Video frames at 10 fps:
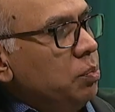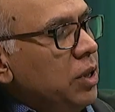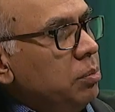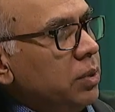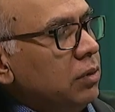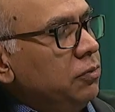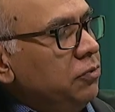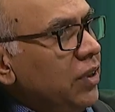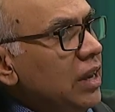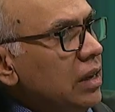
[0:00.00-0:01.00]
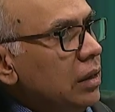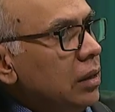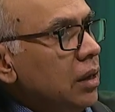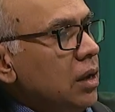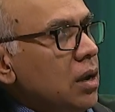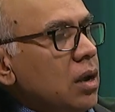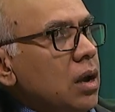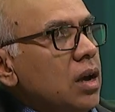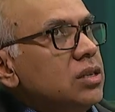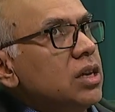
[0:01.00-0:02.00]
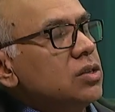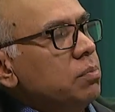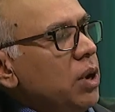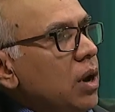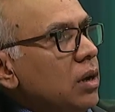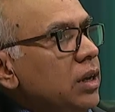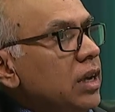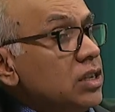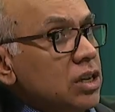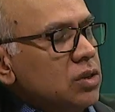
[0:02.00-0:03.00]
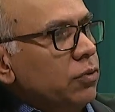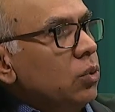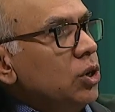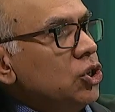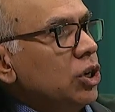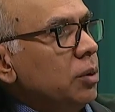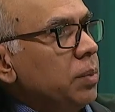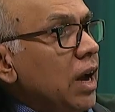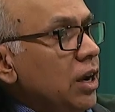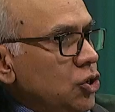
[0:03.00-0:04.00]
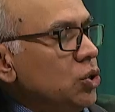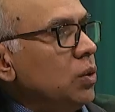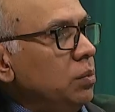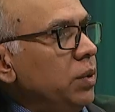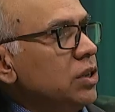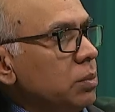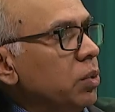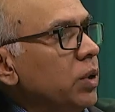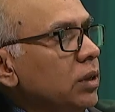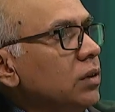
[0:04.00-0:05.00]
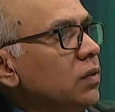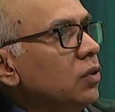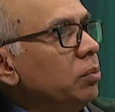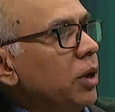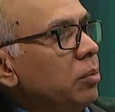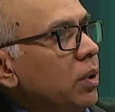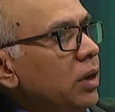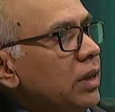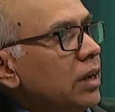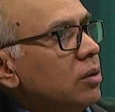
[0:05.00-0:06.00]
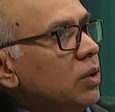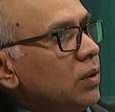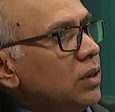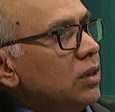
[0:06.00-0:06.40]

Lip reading: people feel a sense of belonging, a sense of ownership? I should be supporting this newspaper in that community?